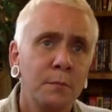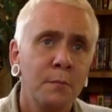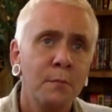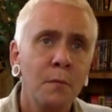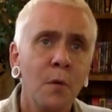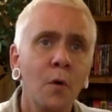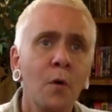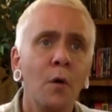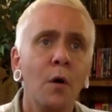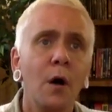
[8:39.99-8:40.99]

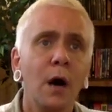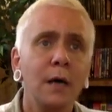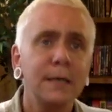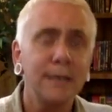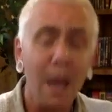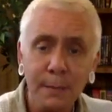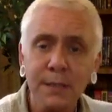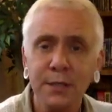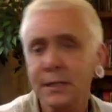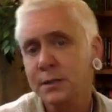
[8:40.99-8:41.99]
more
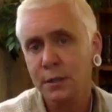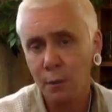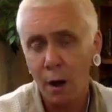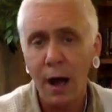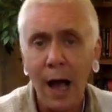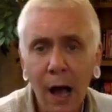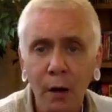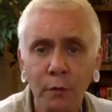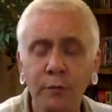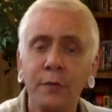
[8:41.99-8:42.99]
damaging to our
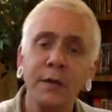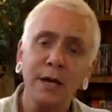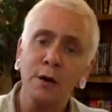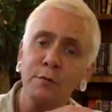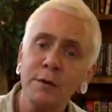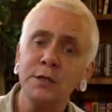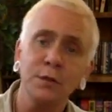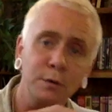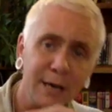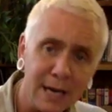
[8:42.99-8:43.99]
health than the
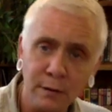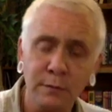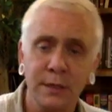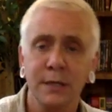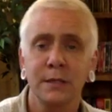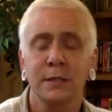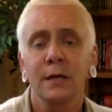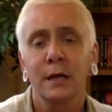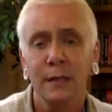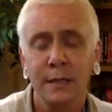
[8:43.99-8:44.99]
original
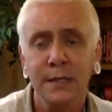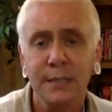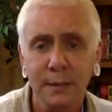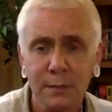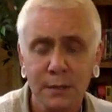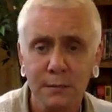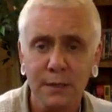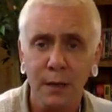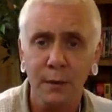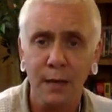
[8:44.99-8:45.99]
illness and the symptoms
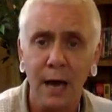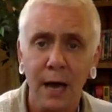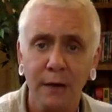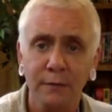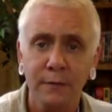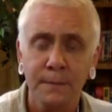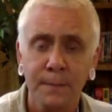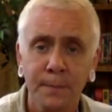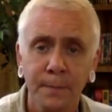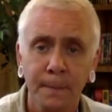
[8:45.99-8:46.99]
that we have.
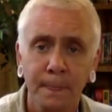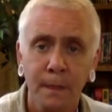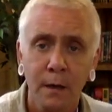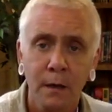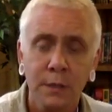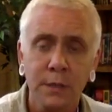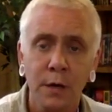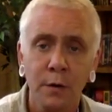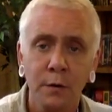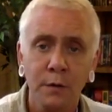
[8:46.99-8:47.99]

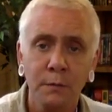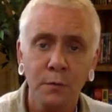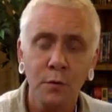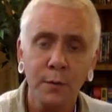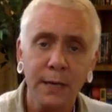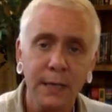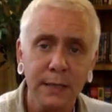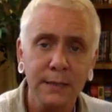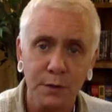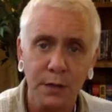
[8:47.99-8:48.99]
So the more we can
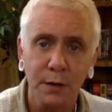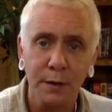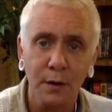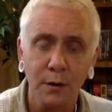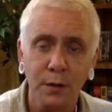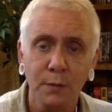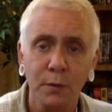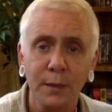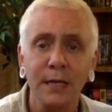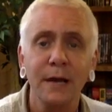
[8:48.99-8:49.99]
understand what's going on, the
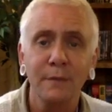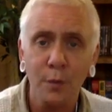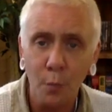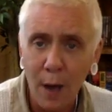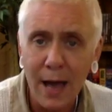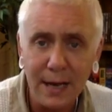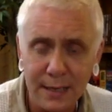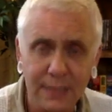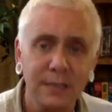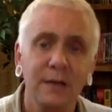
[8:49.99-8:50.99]
more we can have an
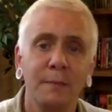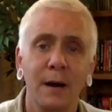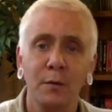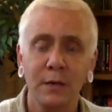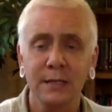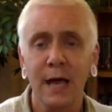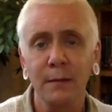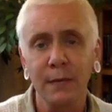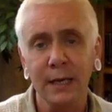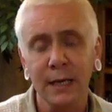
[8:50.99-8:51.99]
awareness about what is
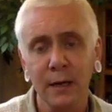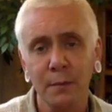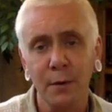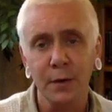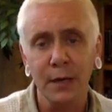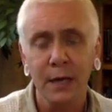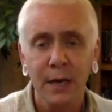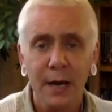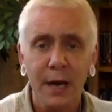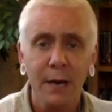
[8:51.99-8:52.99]
happening in our body
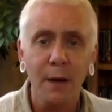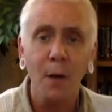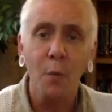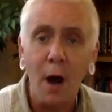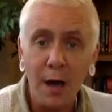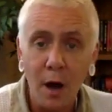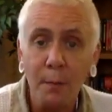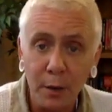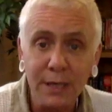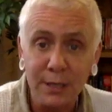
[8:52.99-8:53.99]
and about why
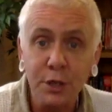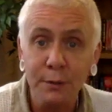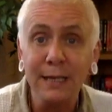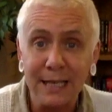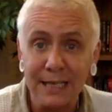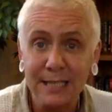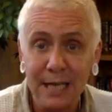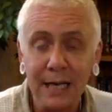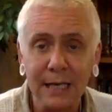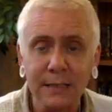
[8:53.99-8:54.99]
our body's doing these
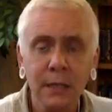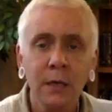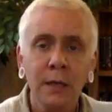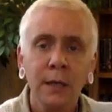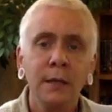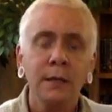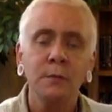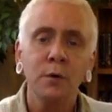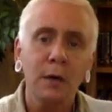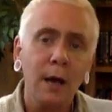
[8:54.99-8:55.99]
things, the
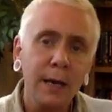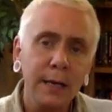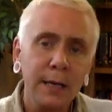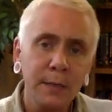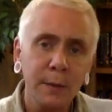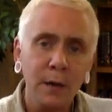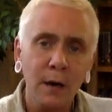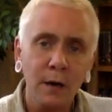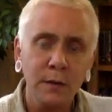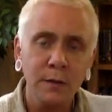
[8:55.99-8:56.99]
more likely we
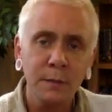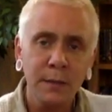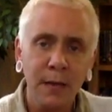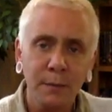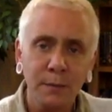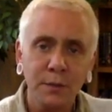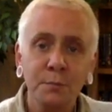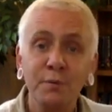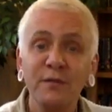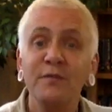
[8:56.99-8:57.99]
are to be able to
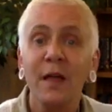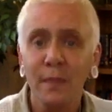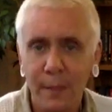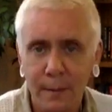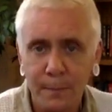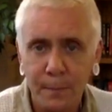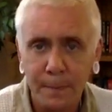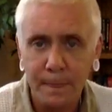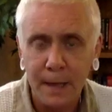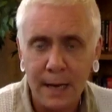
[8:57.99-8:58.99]
prevent them.
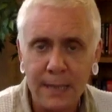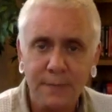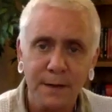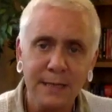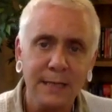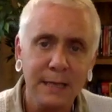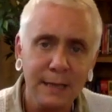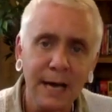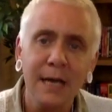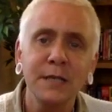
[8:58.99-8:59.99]
And let's face
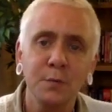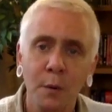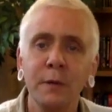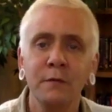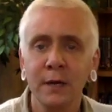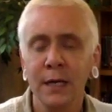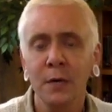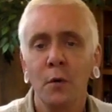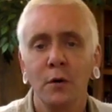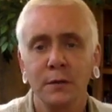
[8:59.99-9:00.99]
it, that is what we
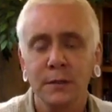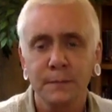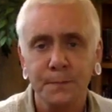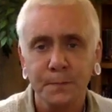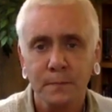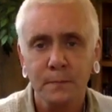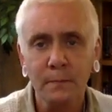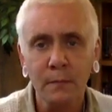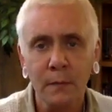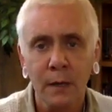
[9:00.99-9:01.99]
really want.
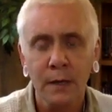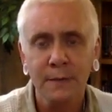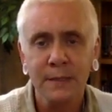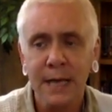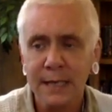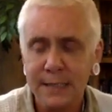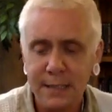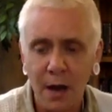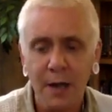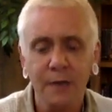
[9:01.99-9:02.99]
If there's any
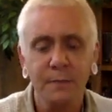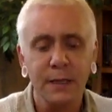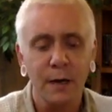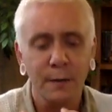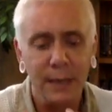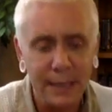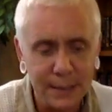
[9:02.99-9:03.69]
sign of me going